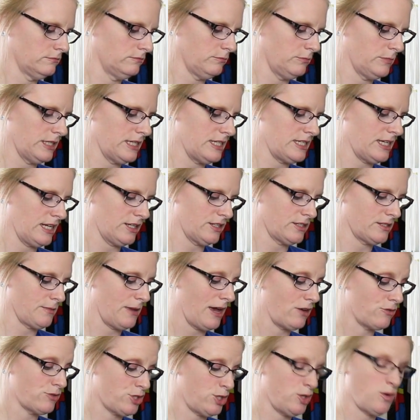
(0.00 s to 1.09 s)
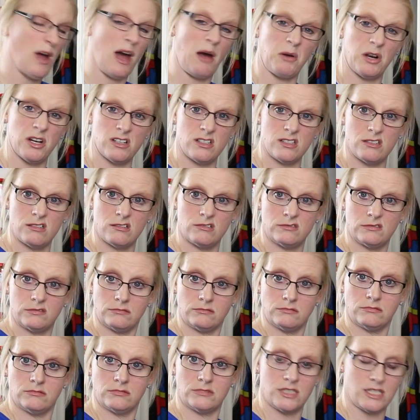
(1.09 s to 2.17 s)
But it takes about 2 hours
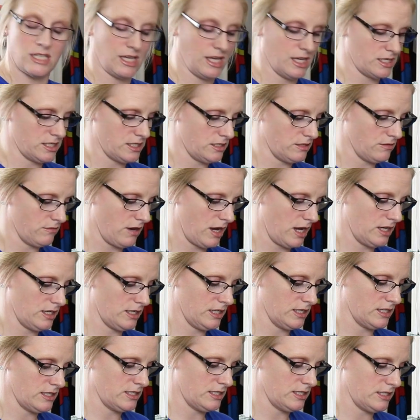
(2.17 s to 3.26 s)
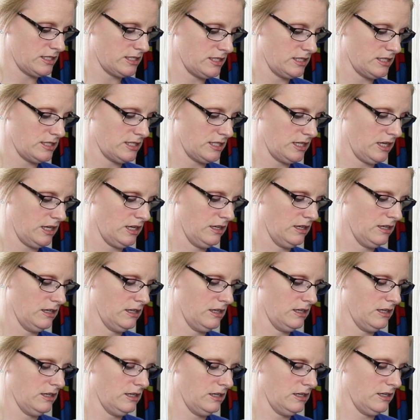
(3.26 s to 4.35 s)
to get to the right consistency
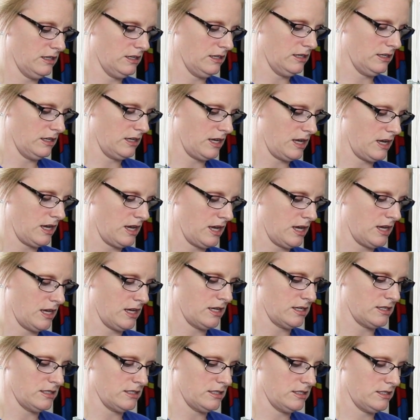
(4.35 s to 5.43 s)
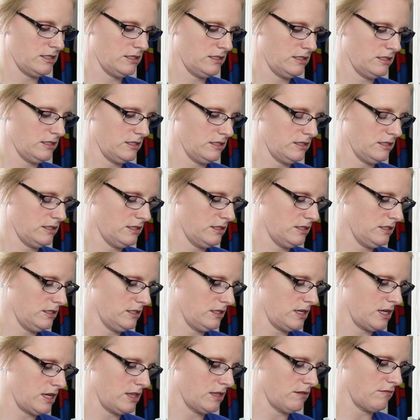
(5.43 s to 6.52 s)
and
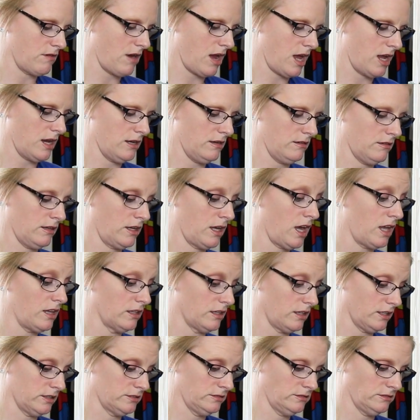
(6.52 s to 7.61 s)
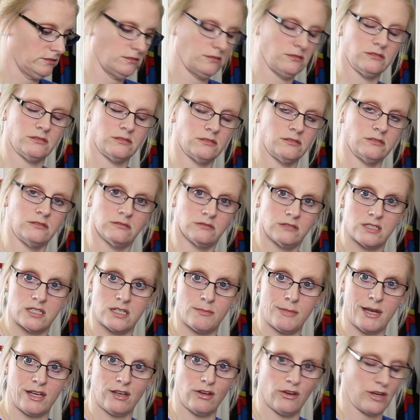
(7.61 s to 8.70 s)
the right color to
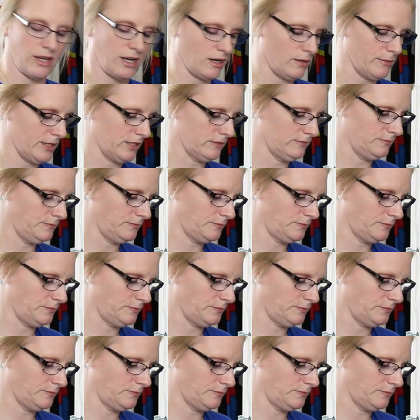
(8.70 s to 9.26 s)
make your caramel.